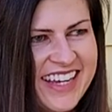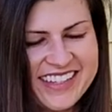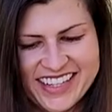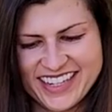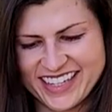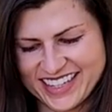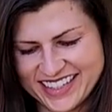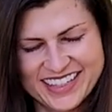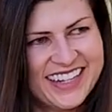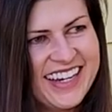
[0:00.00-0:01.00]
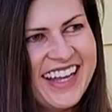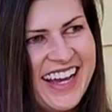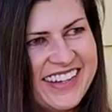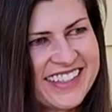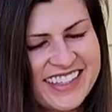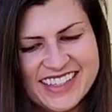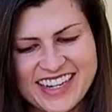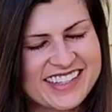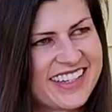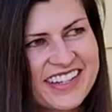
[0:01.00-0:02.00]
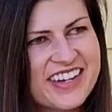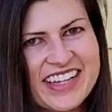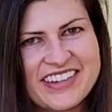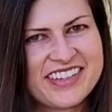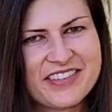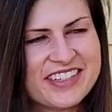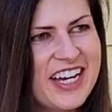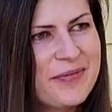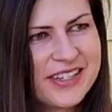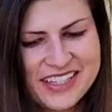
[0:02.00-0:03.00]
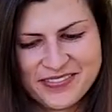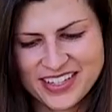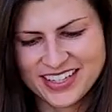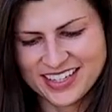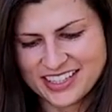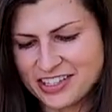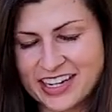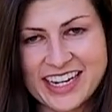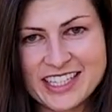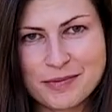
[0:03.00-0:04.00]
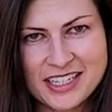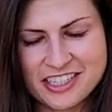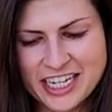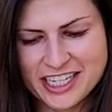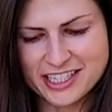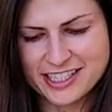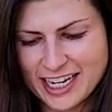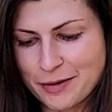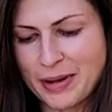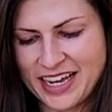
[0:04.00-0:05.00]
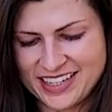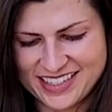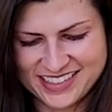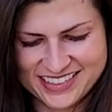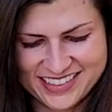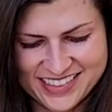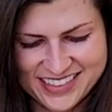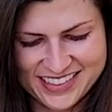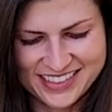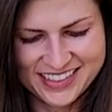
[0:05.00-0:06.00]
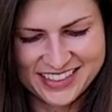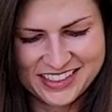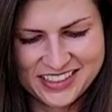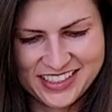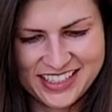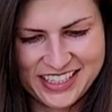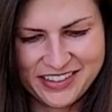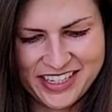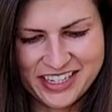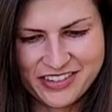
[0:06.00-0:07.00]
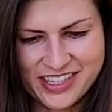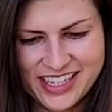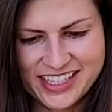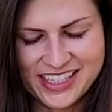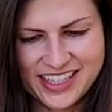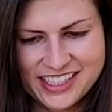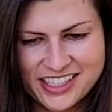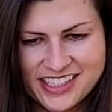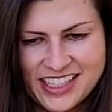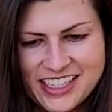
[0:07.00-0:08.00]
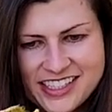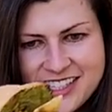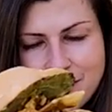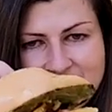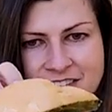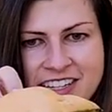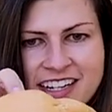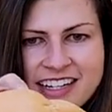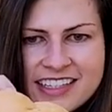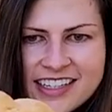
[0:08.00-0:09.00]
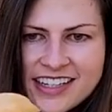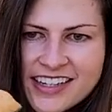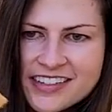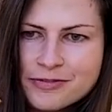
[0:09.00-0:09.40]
I know. I was like thinking about it. Like, I was like, no, that that won't help at all. Yeah. So I guess I'm going to try to just take a bite. Here we go. Well, let's let's just uh, see what's going on in here.